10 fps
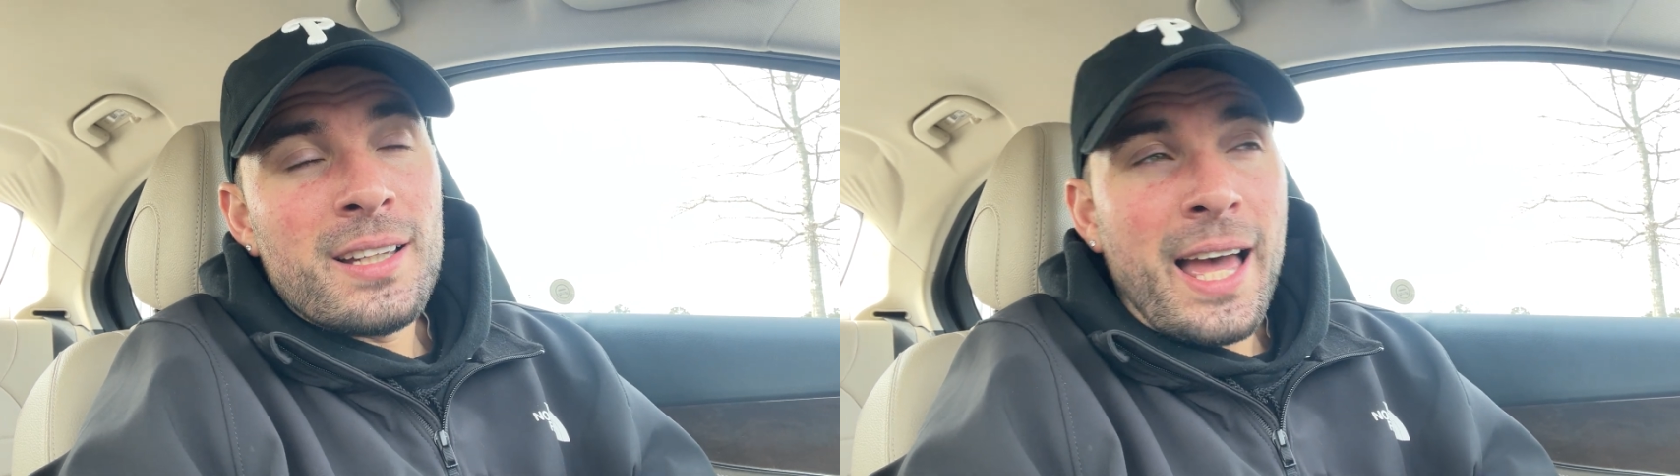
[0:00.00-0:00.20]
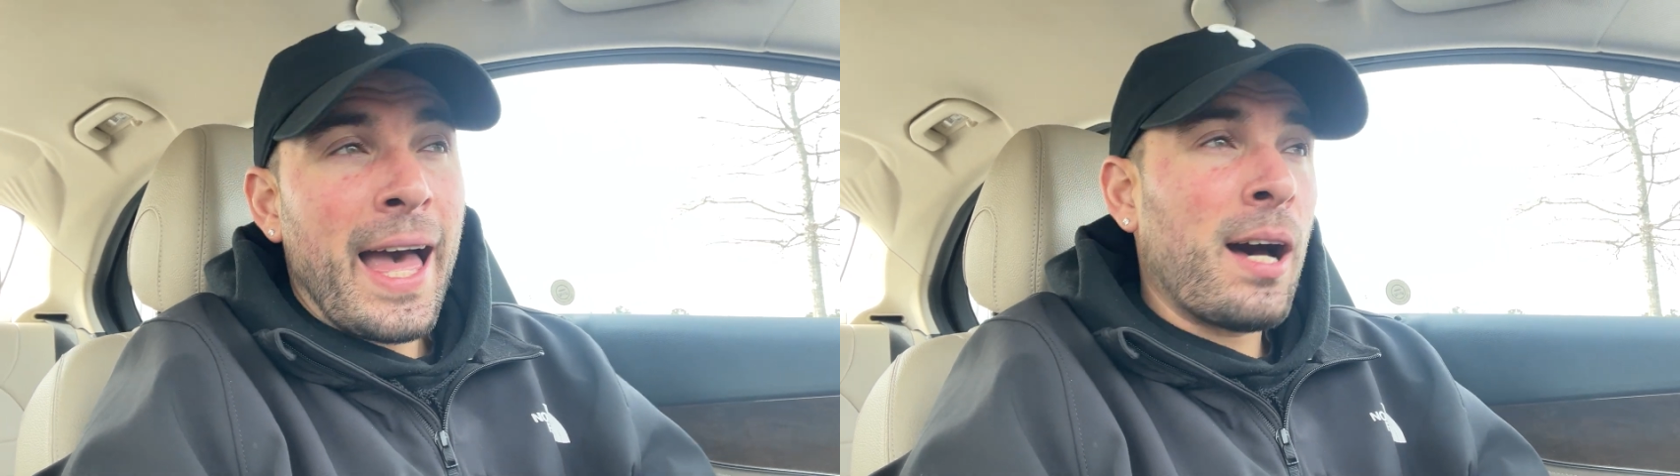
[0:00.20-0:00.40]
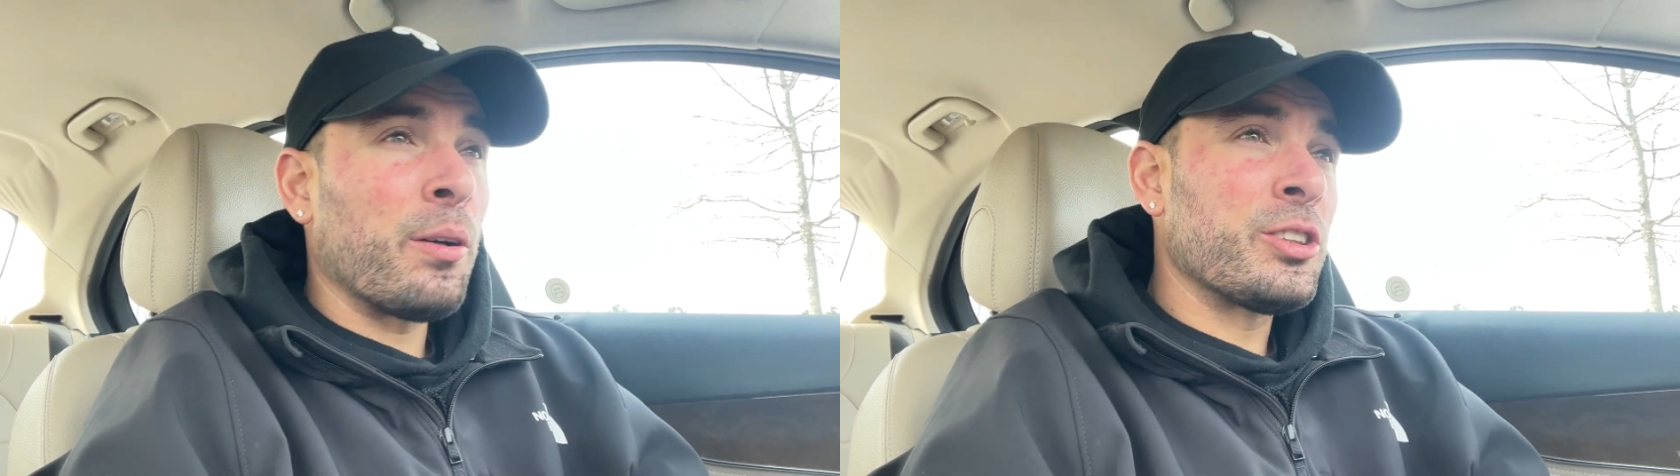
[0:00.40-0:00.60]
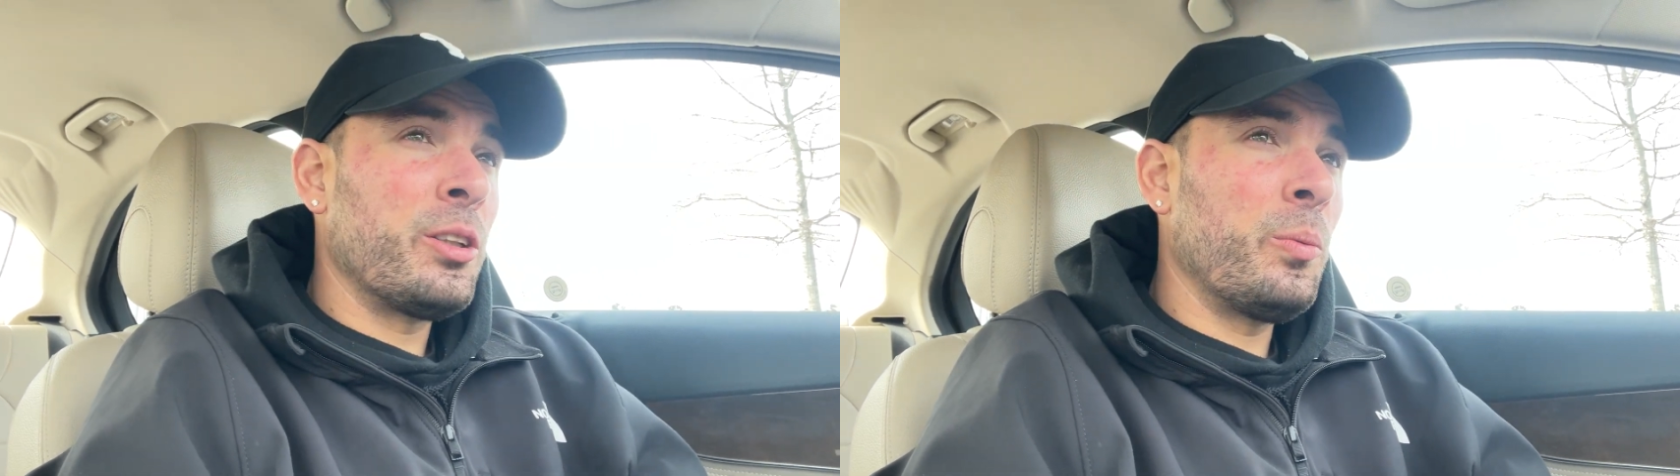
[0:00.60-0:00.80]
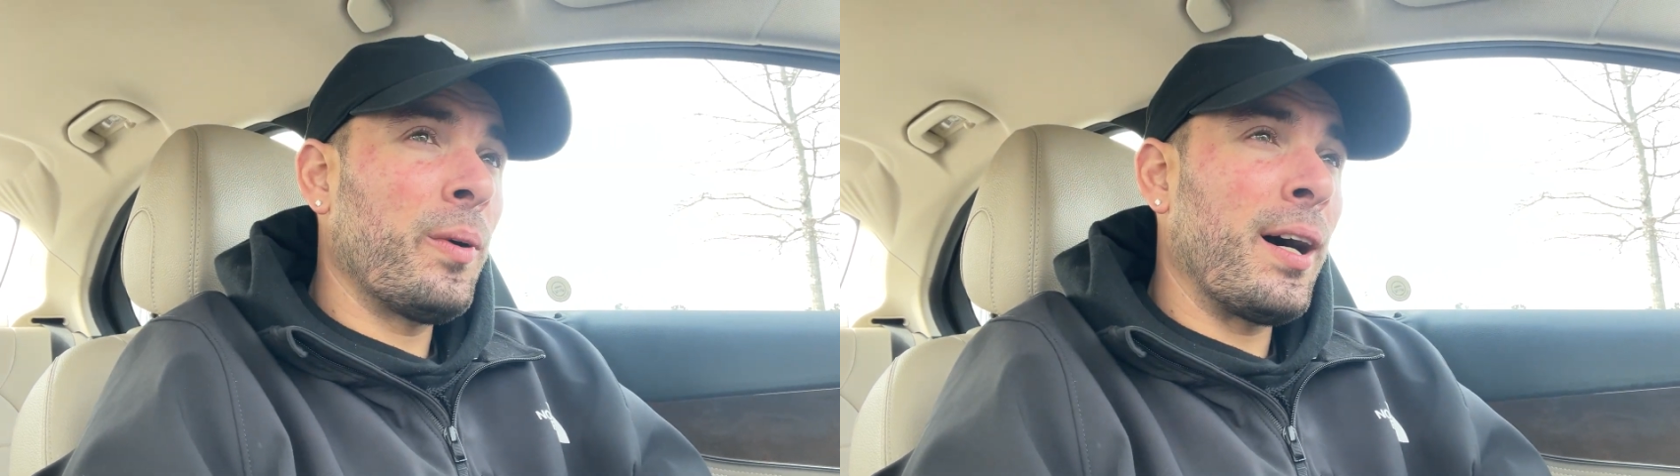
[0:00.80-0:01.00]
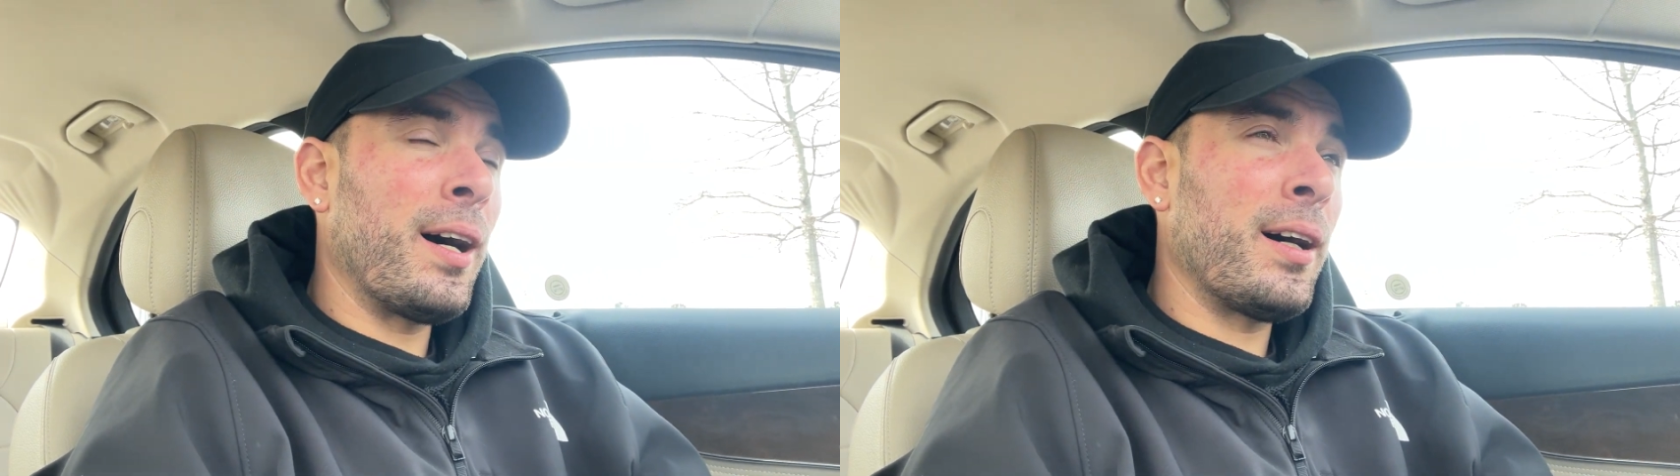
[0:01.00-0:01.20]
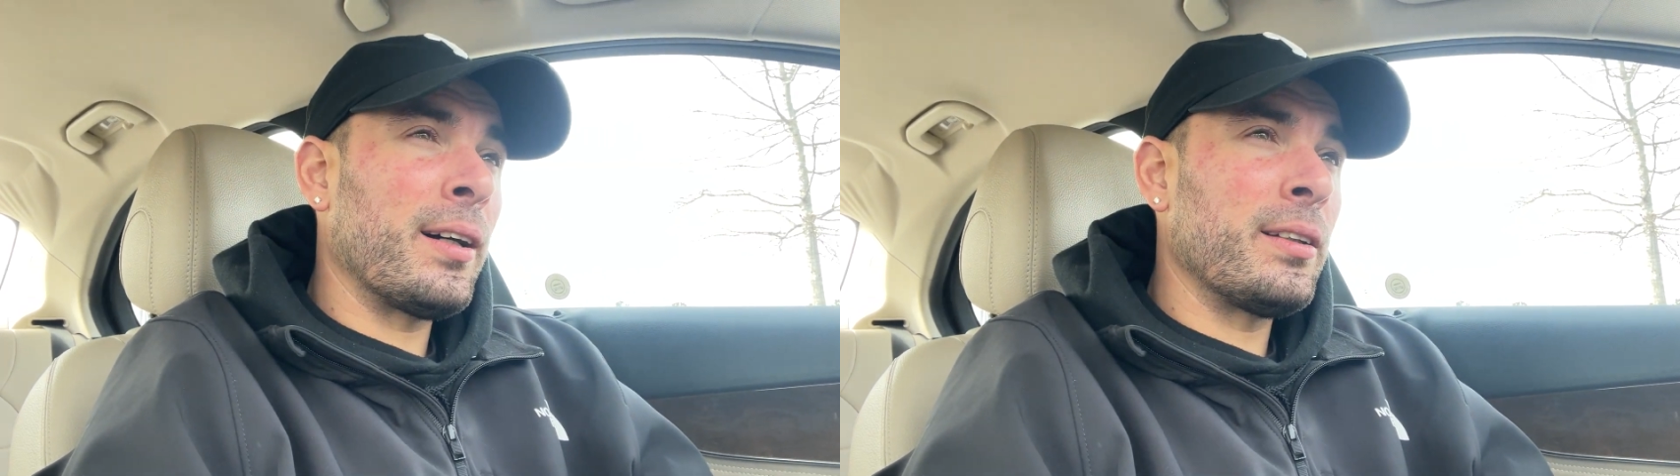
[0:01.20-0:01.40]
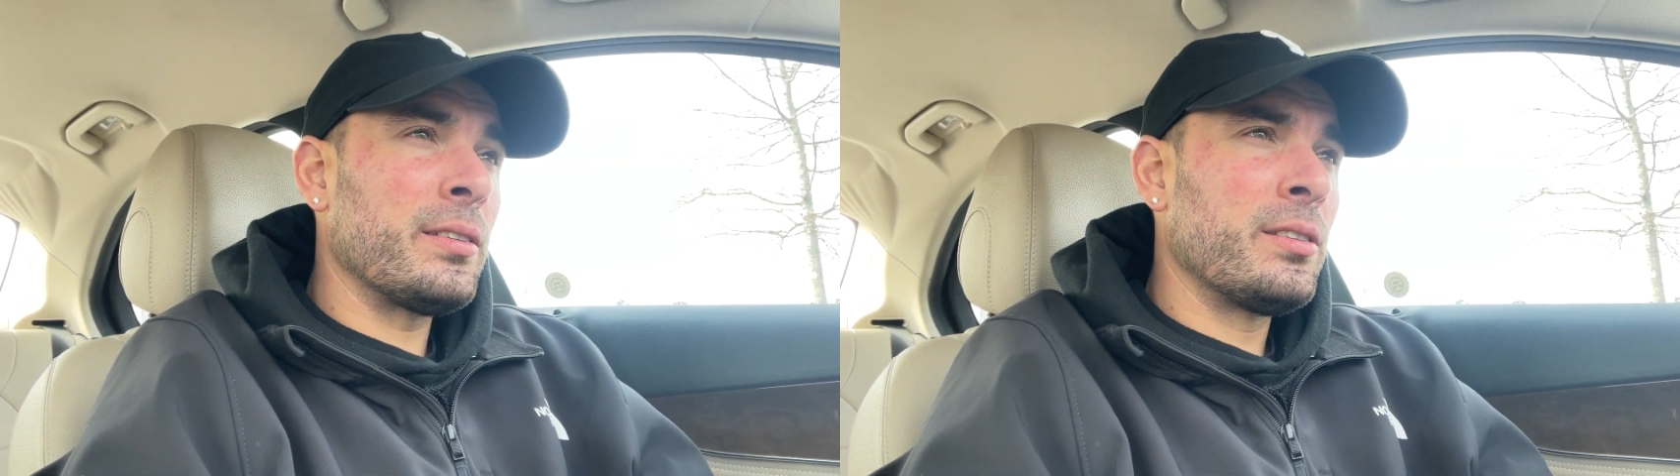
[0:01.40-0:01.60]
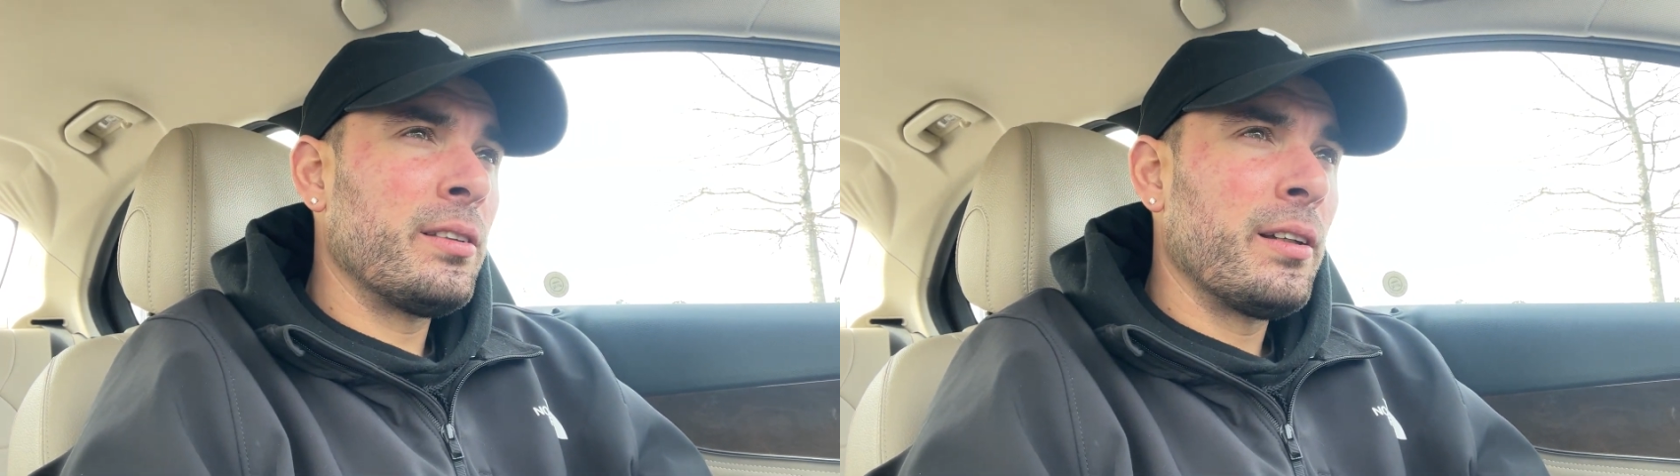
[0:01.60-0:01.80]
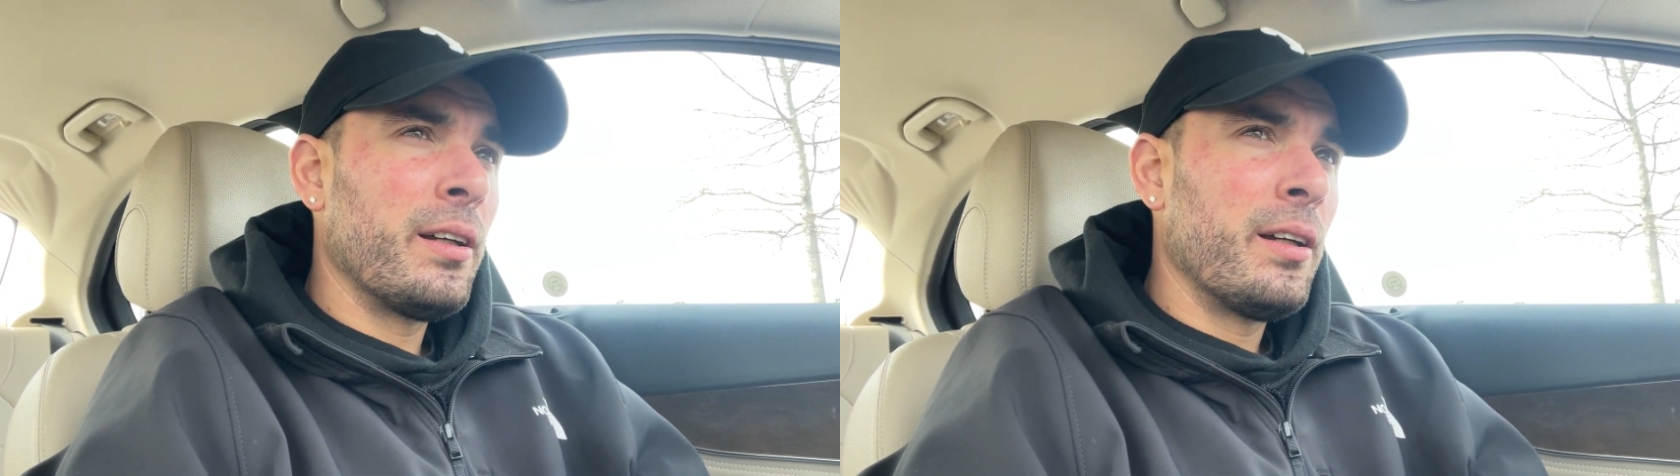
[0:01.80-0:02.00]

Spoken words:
housing-wise,